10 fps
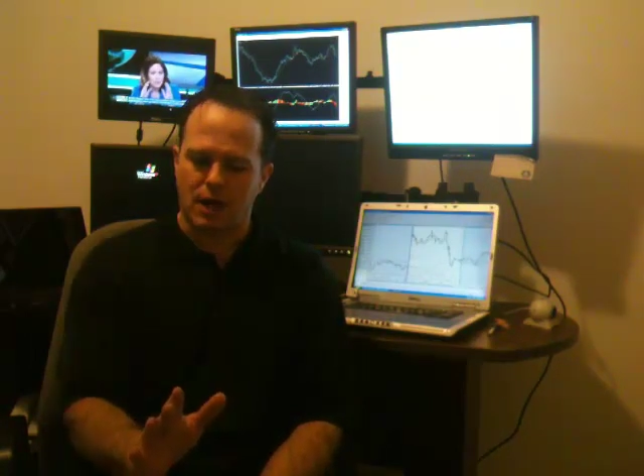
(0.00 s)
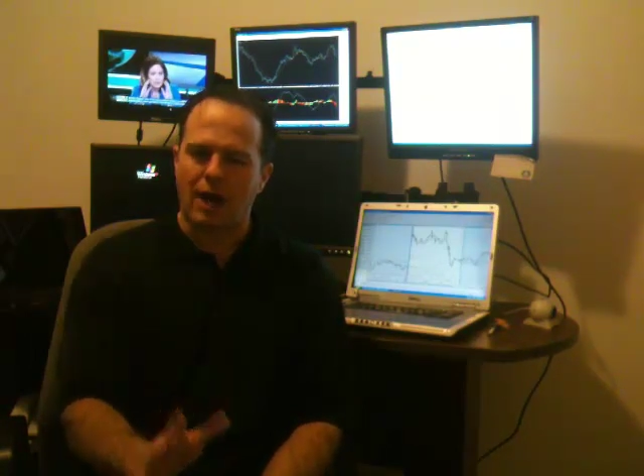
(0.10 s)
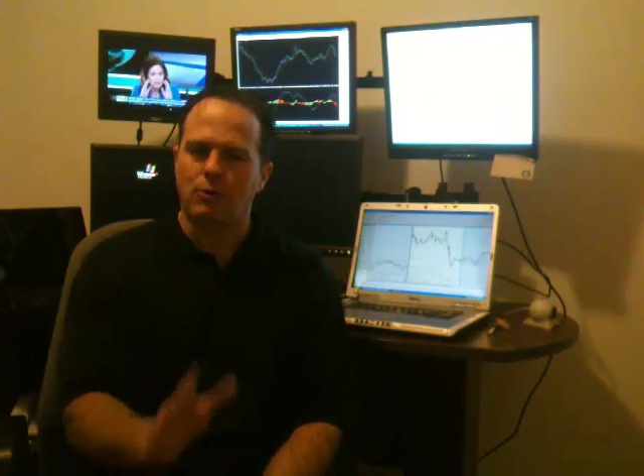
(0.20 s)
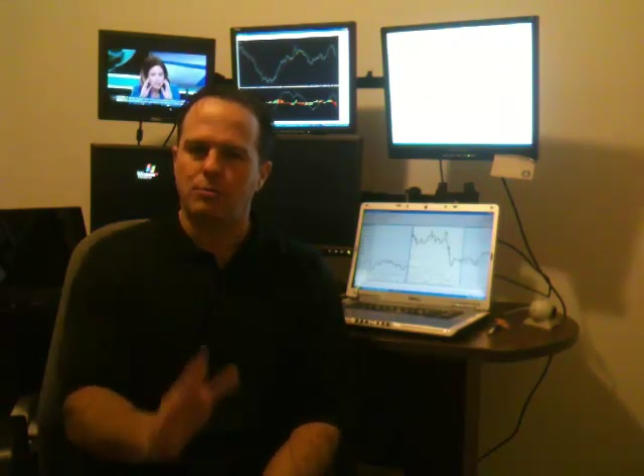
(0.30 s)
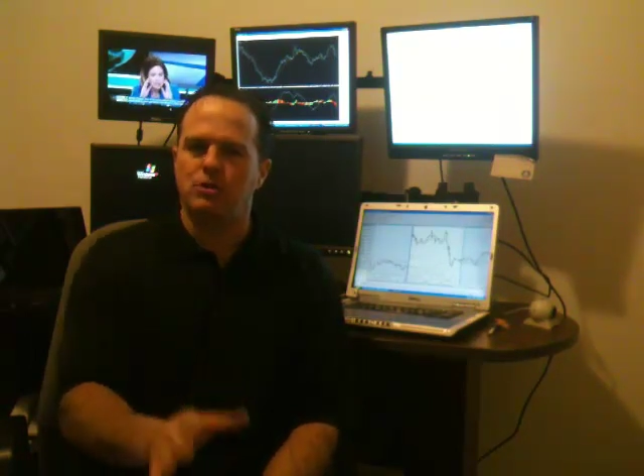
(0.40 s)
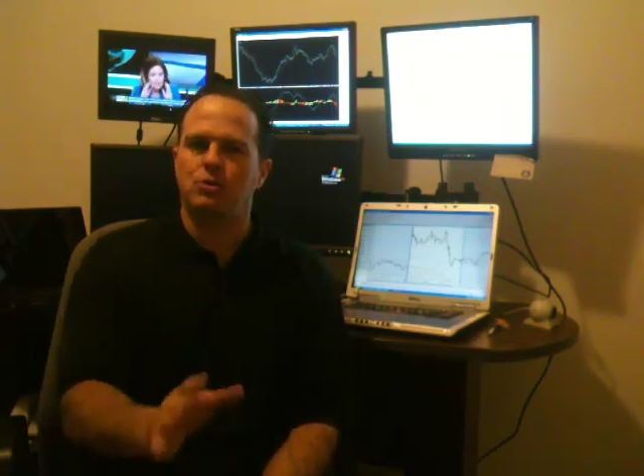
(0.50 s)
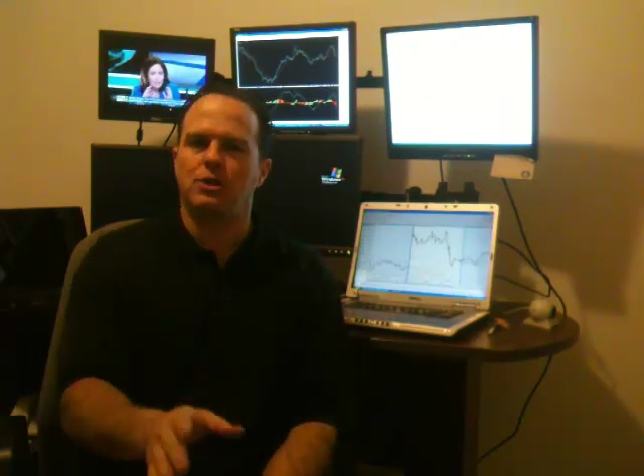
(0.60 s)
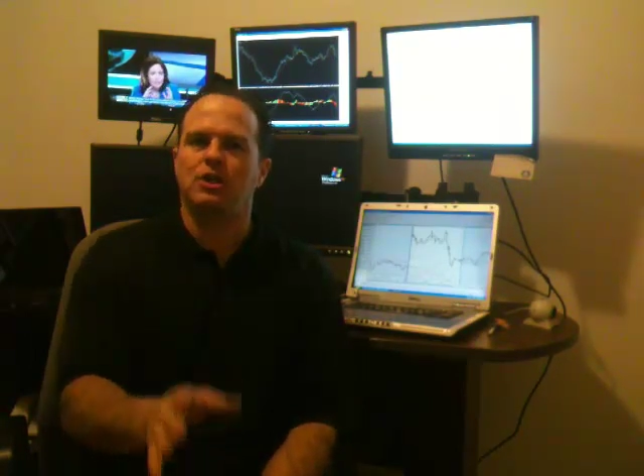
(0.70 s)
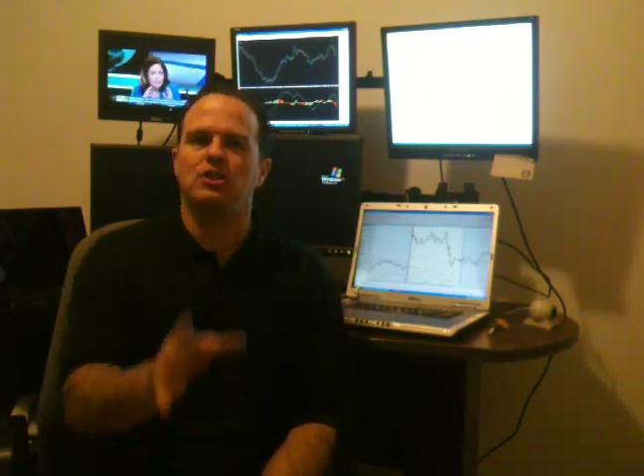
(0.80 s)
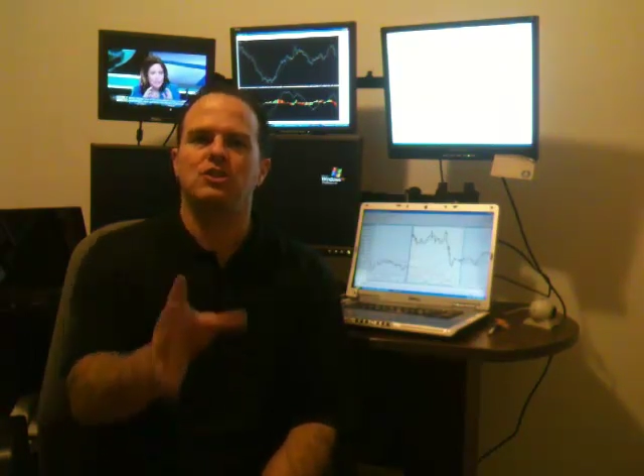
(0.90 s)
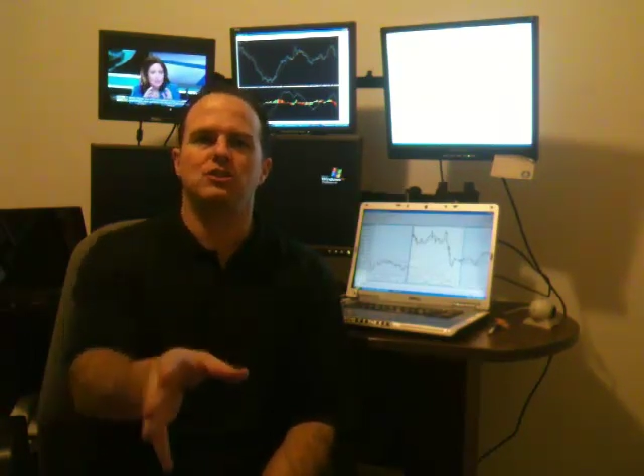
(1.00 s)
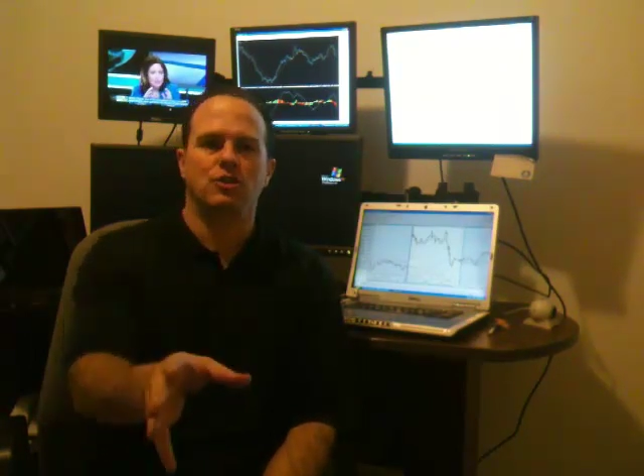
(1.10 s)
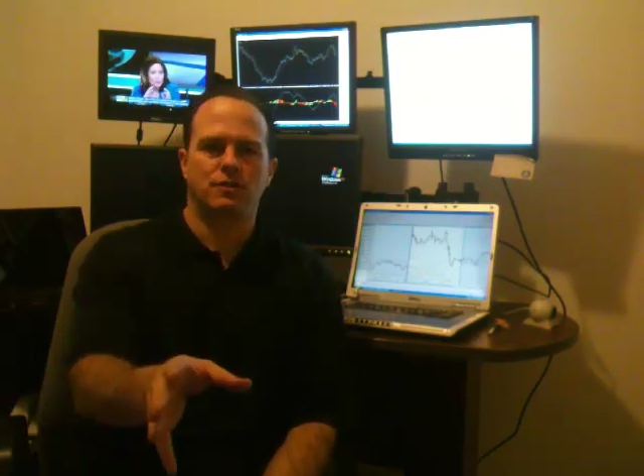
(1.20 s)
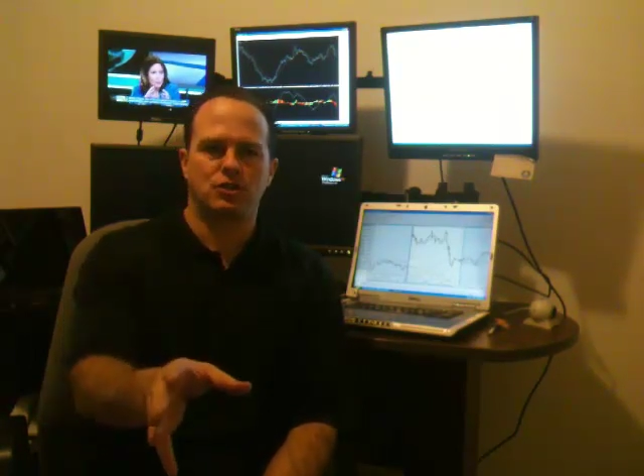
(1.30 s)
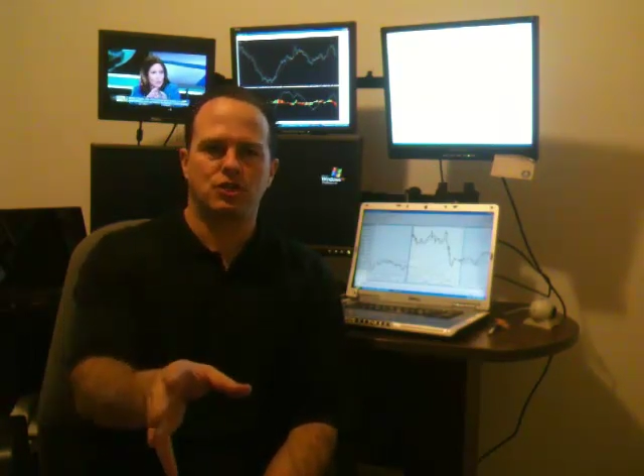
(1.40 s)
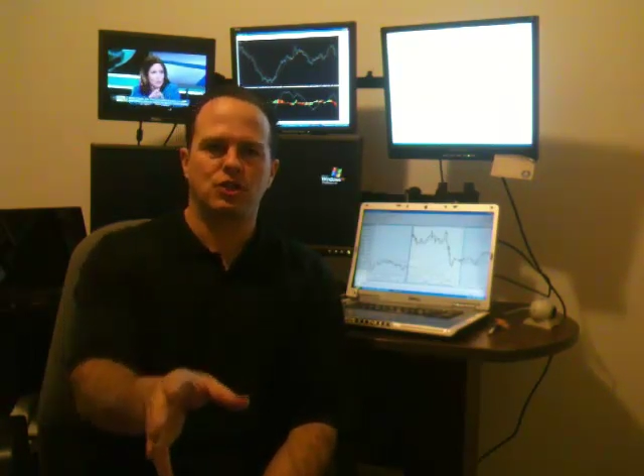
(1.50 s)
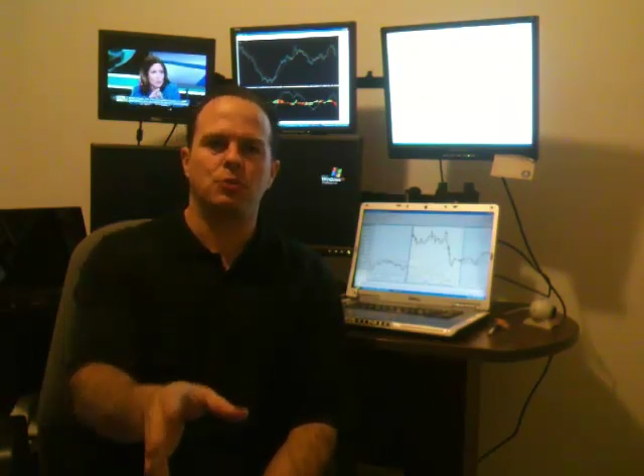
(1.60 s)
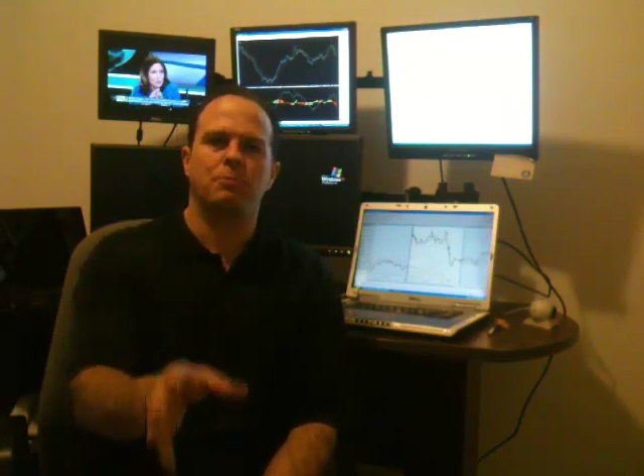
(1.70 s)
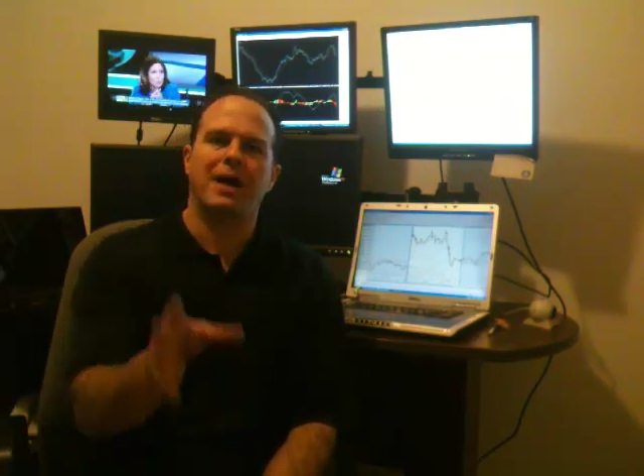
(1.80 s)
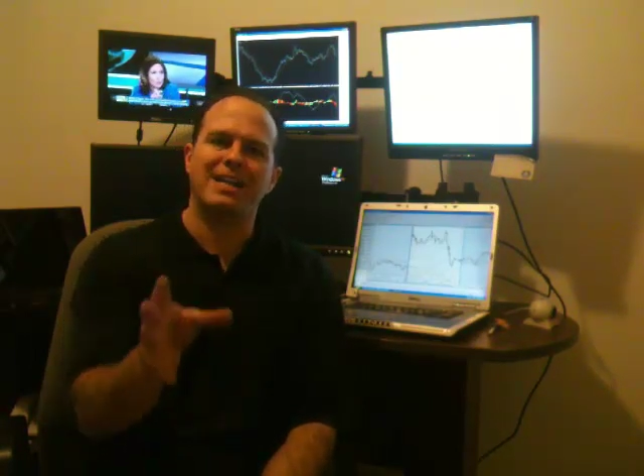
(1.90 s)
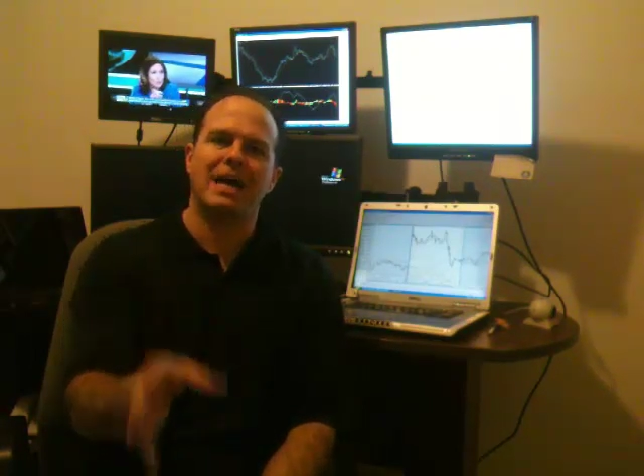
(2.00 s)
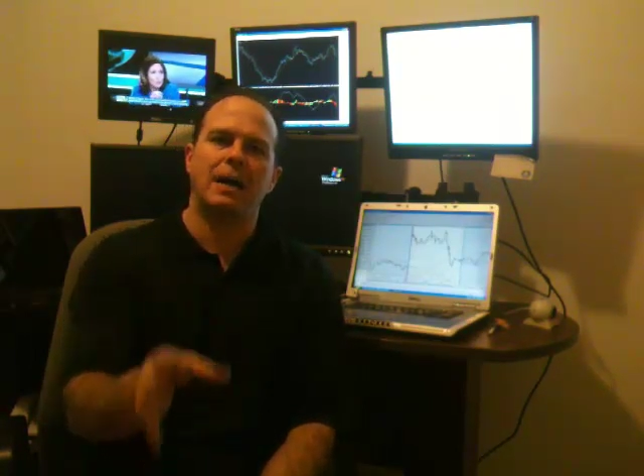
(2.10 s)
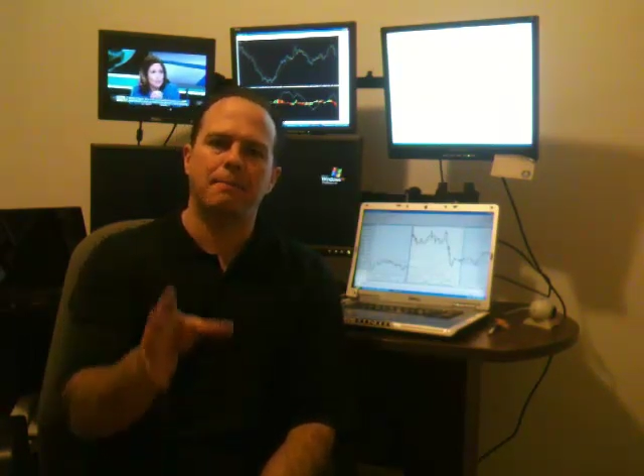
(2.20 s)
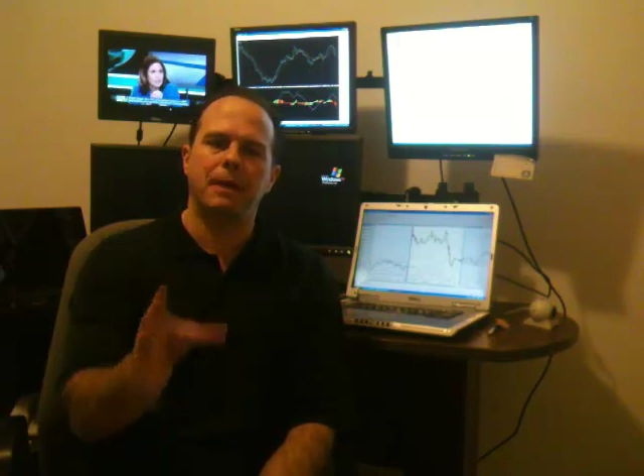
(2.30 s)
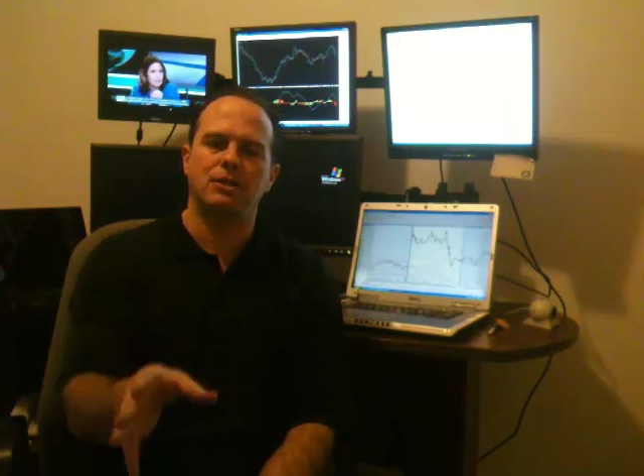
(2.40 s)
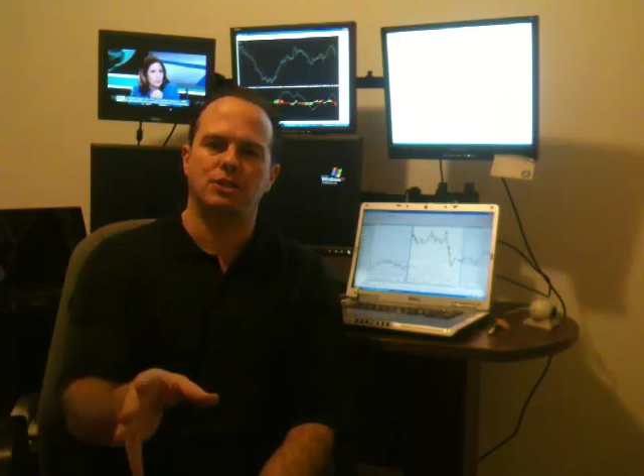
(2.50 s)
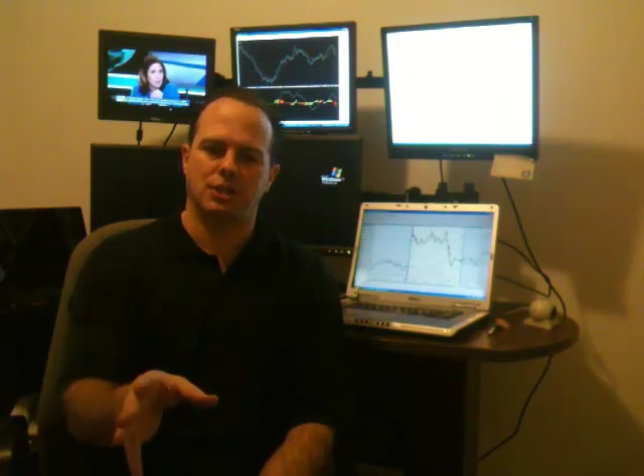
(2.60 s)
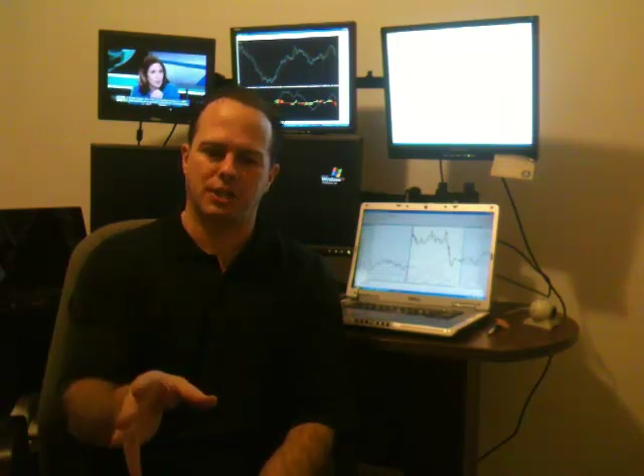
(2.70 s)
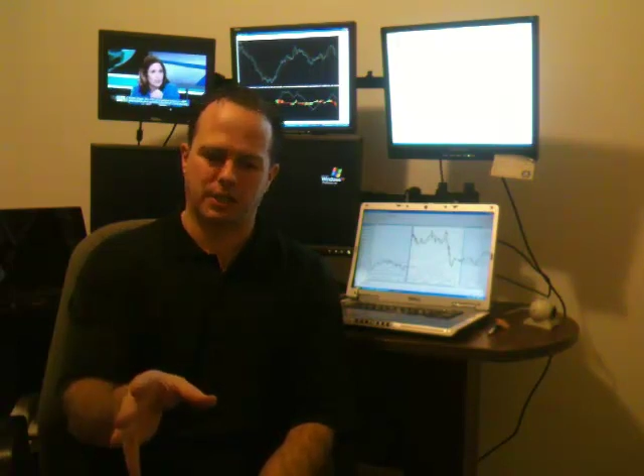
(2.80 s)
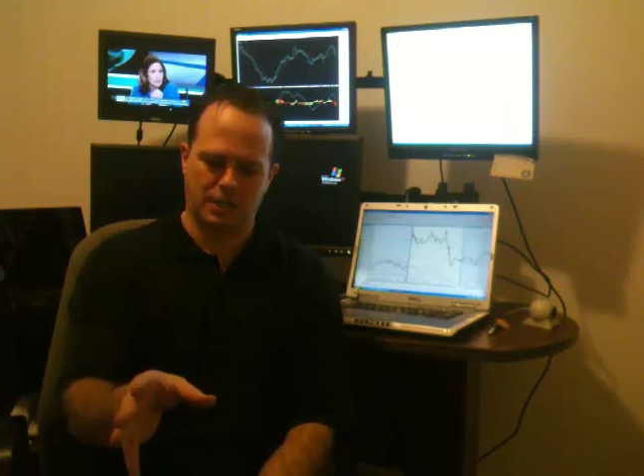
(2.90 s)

I would be doing a disservice to you by not mentioning